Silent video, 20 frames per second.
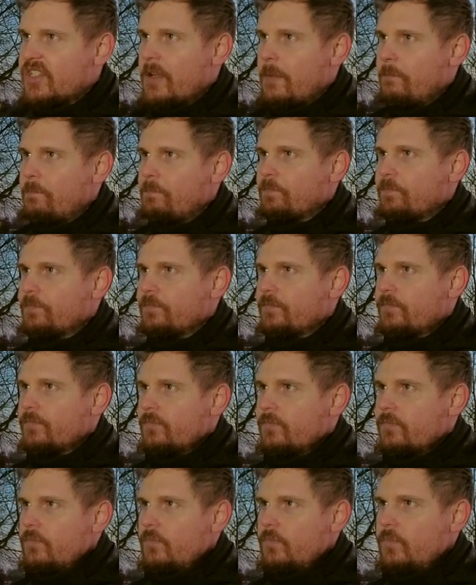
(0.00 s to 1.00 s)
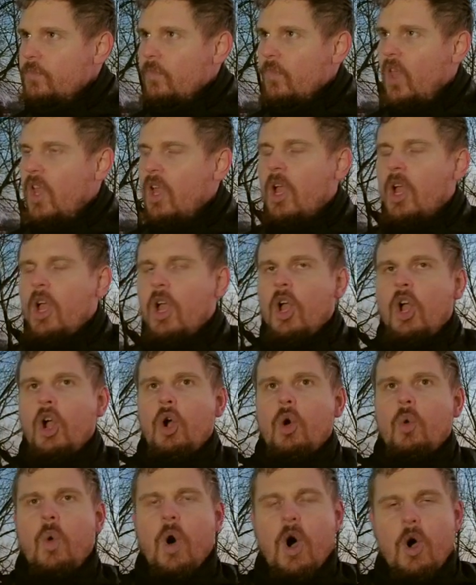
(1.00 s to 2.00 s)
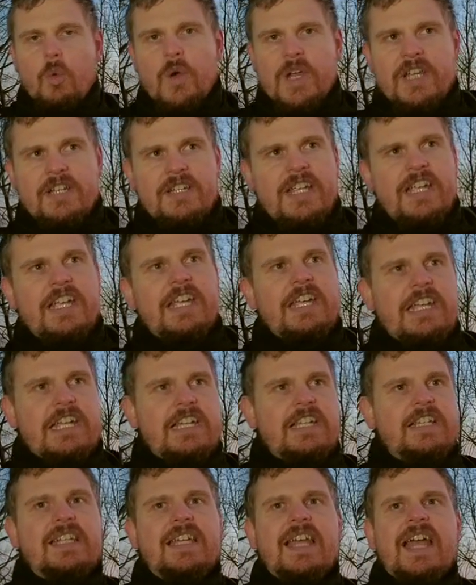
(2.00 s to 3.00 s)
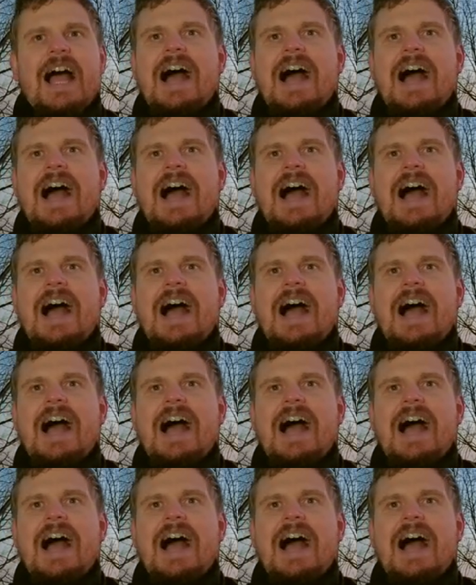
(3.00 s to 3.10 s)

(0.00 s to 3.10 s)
What we need